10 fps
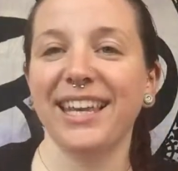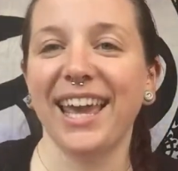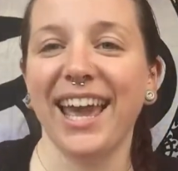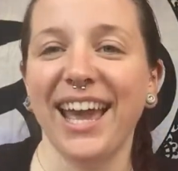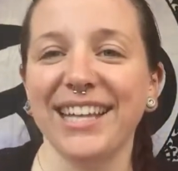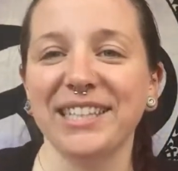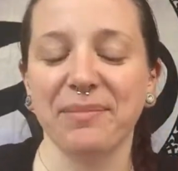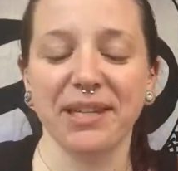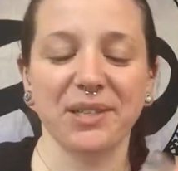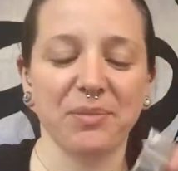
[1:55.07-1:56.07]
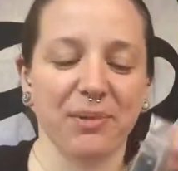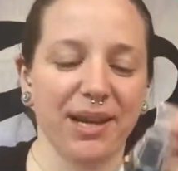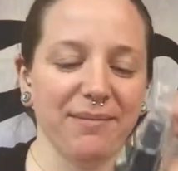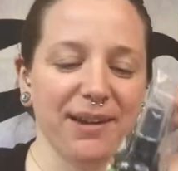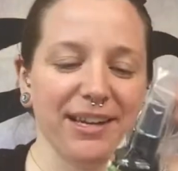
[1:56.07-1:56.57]
Yay, something in a
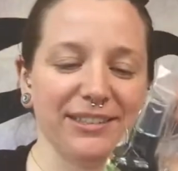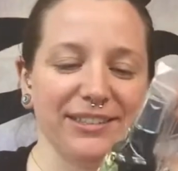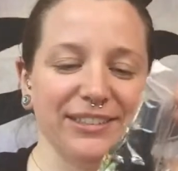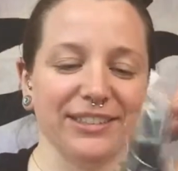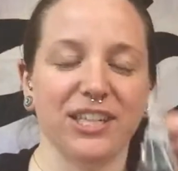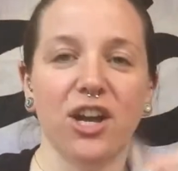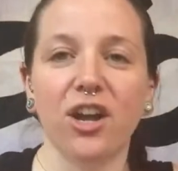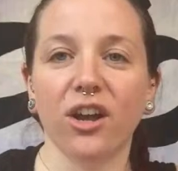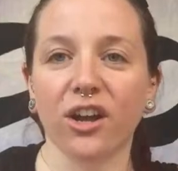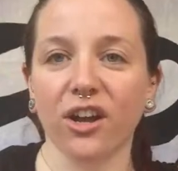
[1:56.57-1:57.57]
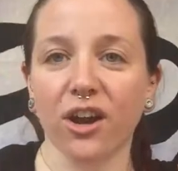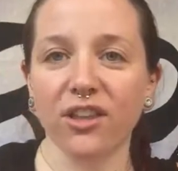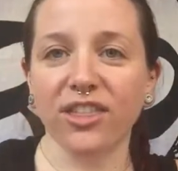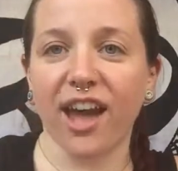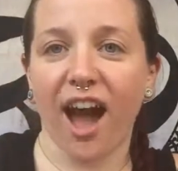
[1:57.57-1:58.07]
spray bottle.
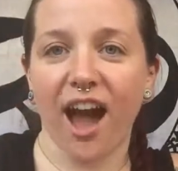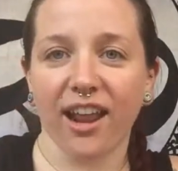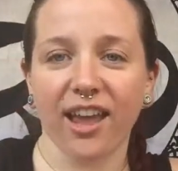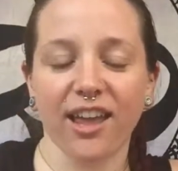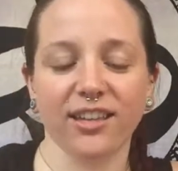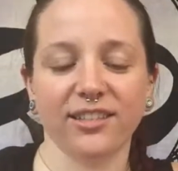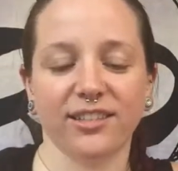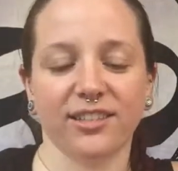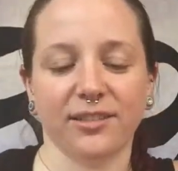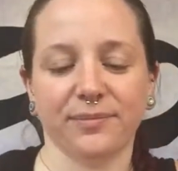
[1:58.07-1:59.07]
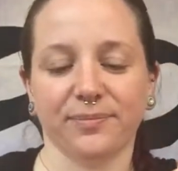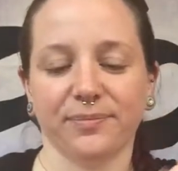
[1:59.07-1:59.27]
Earth Goddess.